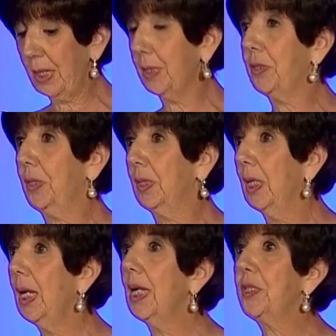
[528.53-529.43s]
tasted,
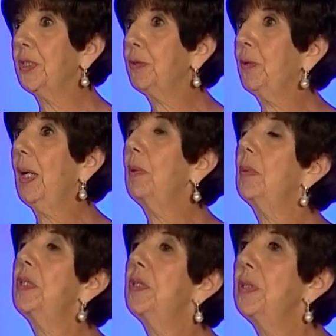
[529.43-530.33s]
as the tray
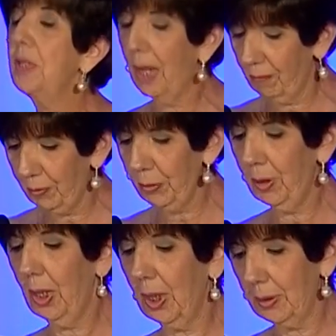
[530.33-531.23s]
was
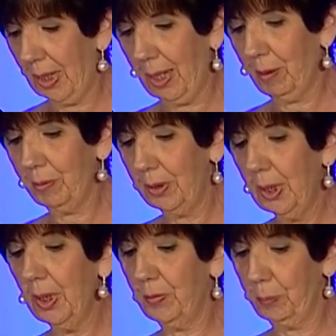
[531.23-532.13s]
never allowed
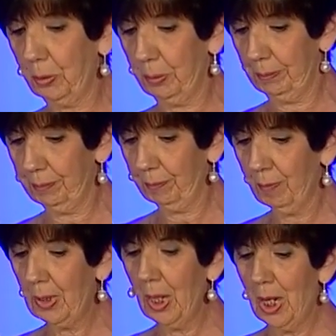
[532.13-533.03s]
in the room.
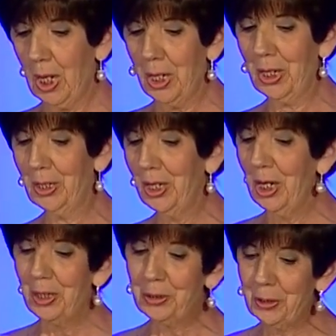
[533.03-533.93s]

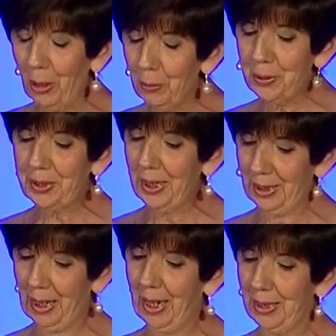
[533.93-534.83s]
No
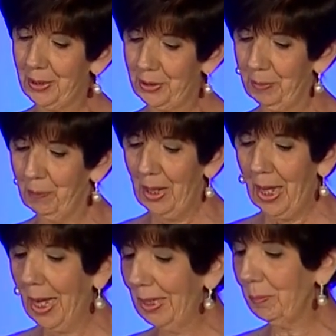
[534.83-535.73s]
sad eyes.
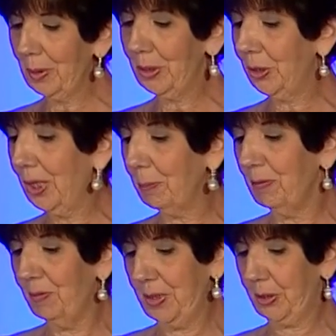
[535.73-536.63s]
Anyone could come
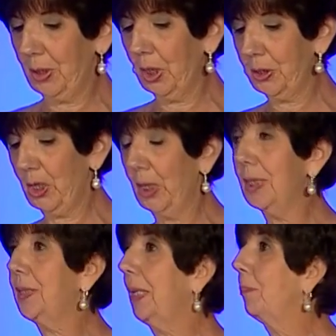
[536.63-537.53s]
and visit as long
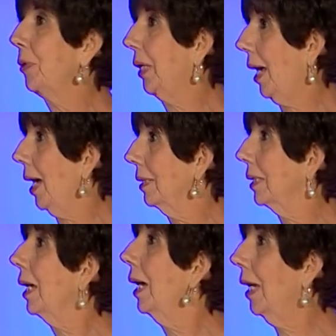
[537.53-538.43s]
as they put on
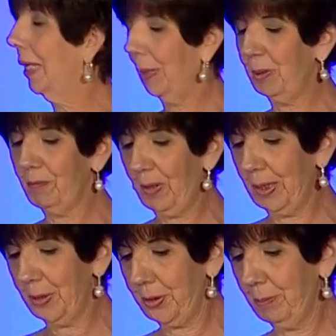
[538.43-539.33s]
a happy
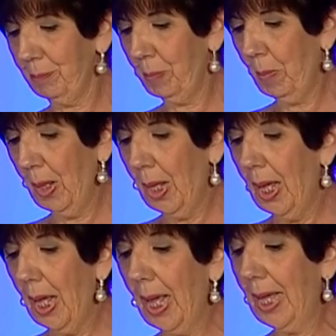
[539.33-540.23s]
face.
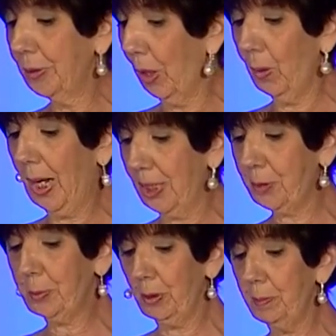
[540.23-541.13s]
And no
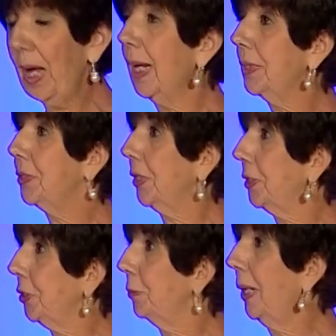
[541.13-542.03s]
hospital beds
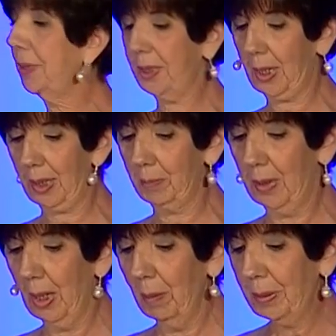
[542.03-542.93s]
until bedtime,
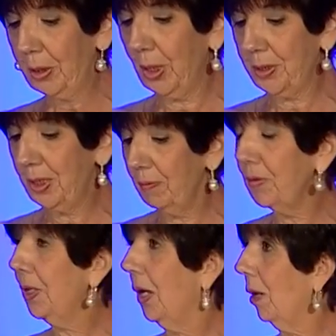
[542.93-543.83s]
because
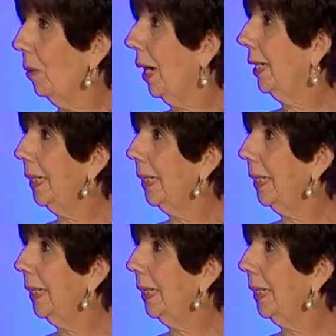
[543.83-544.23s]
even though I